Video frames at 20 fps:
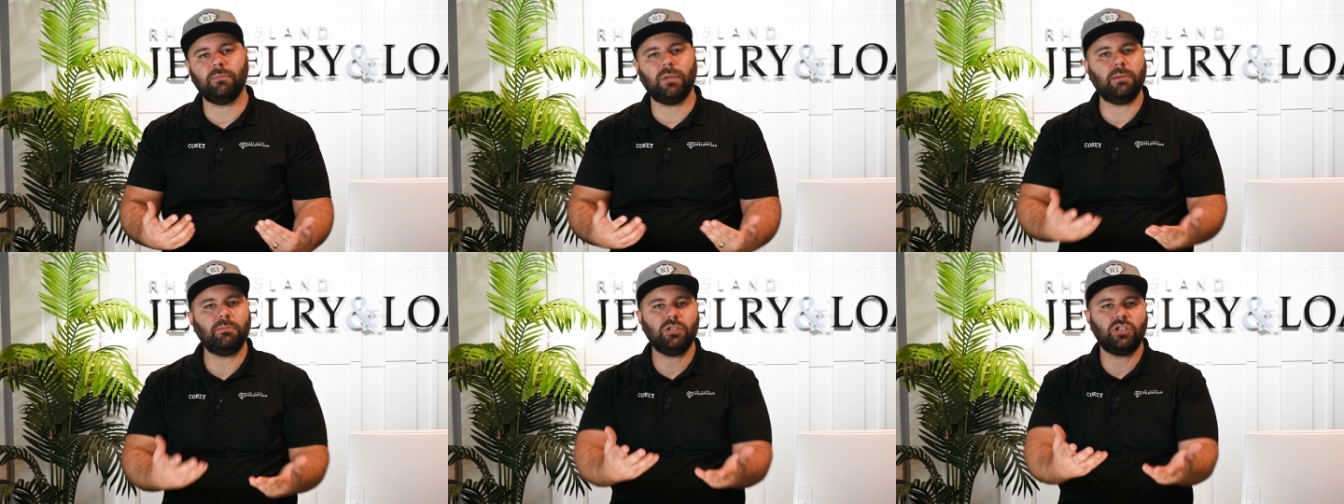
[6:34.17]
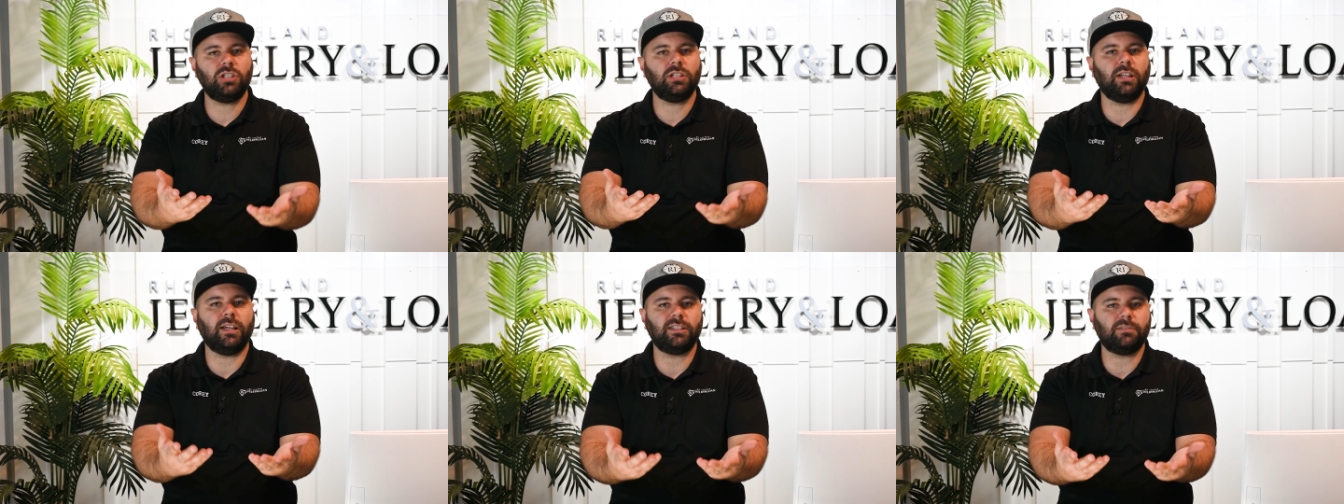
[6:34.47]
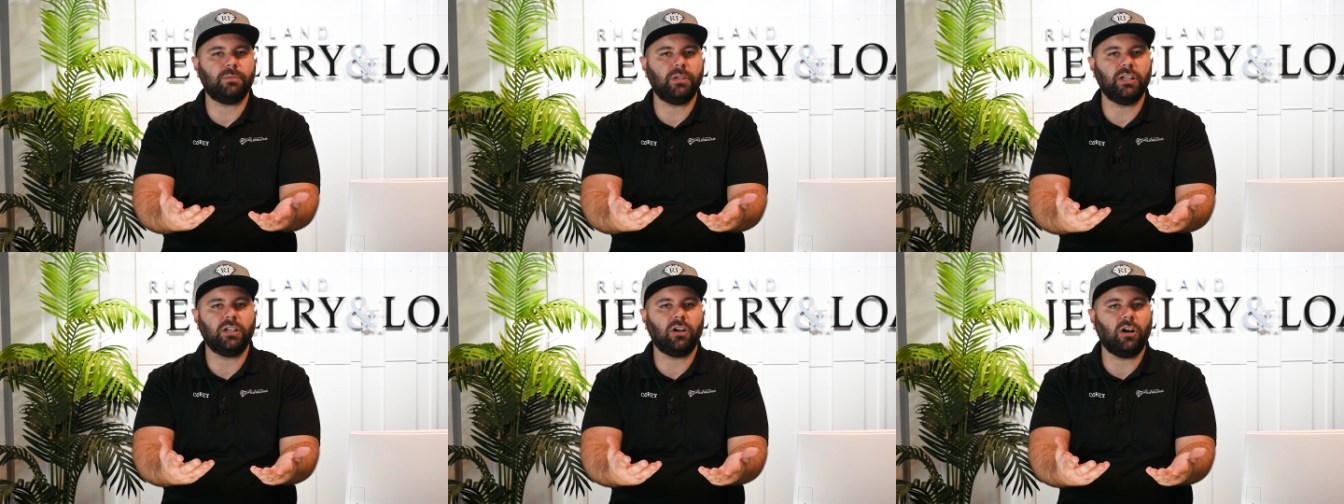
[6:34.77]
Maybe she
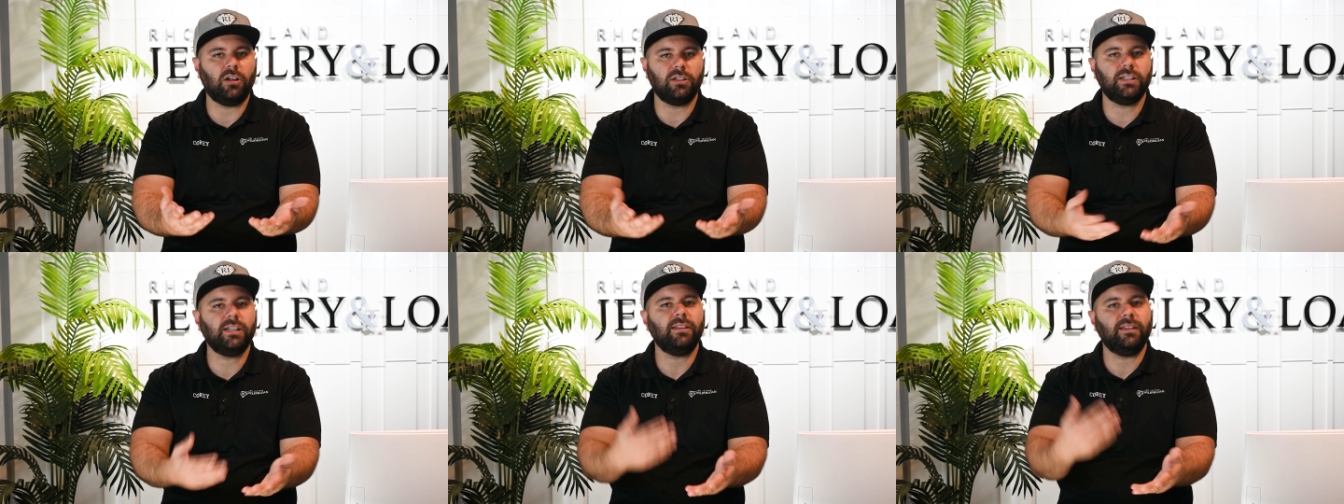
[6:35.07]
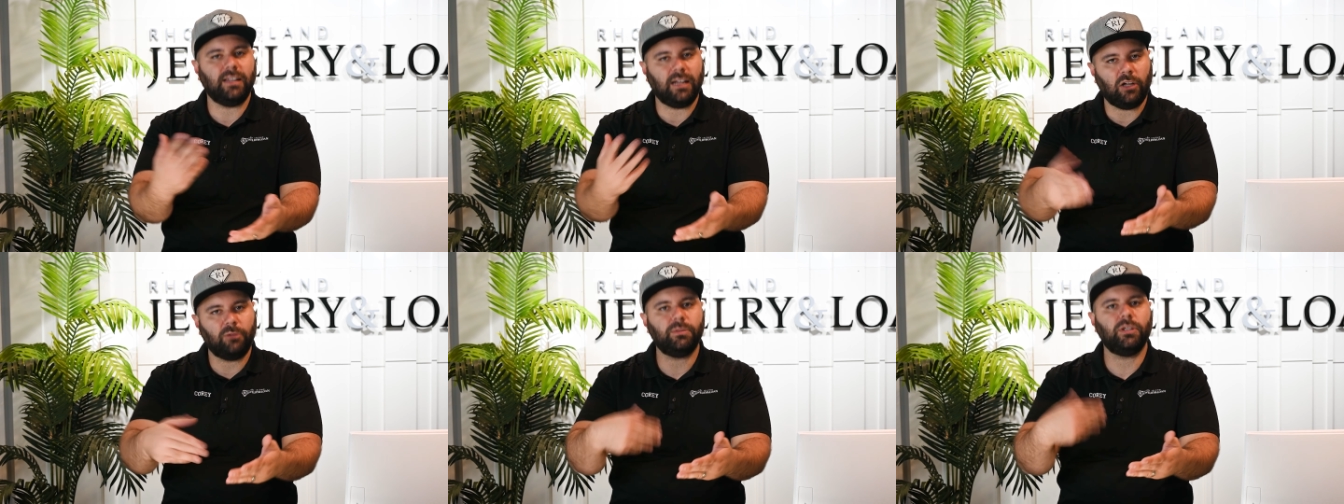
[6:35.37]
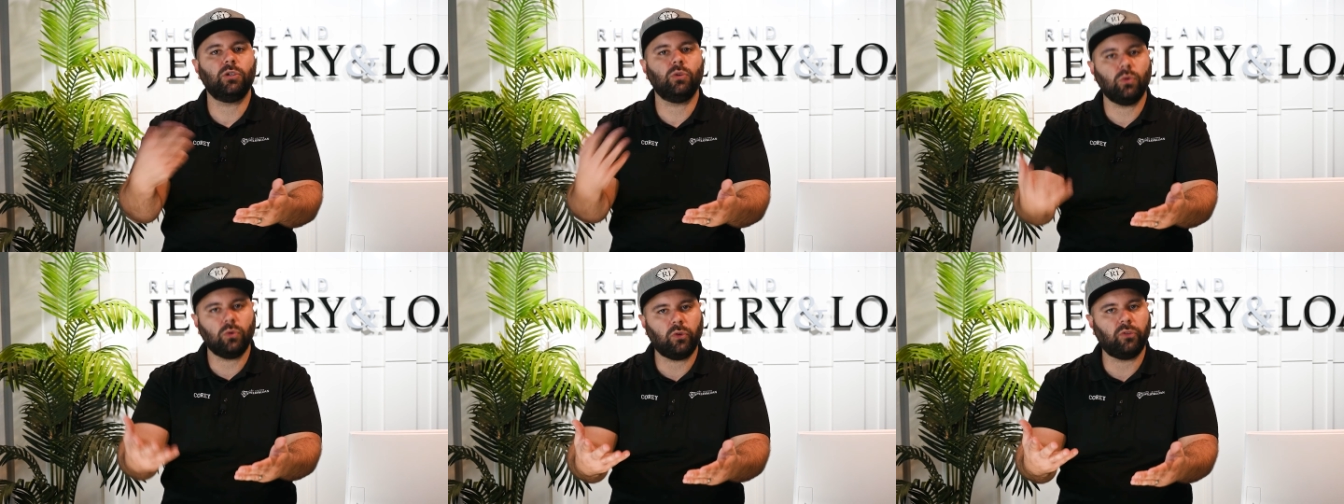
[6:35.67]
likes being called it, and then I'll
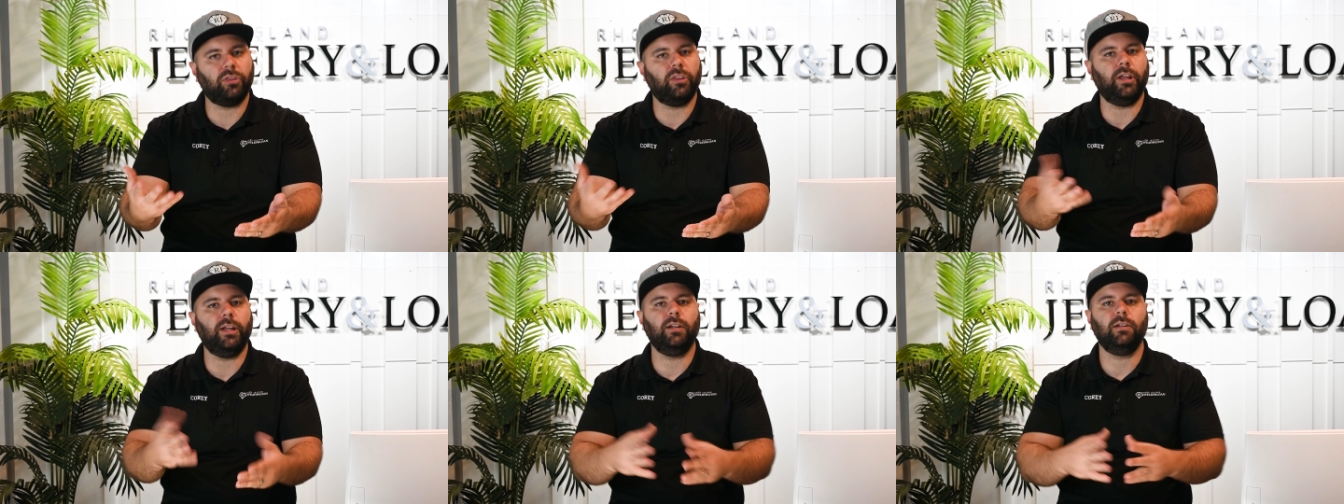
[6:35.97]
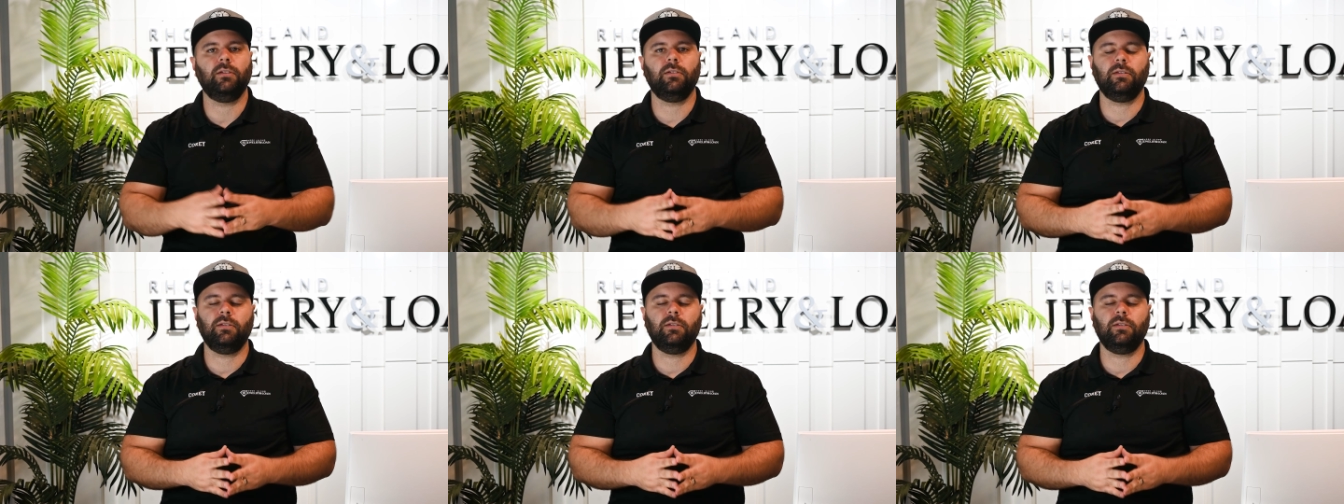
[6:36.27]
be cool with it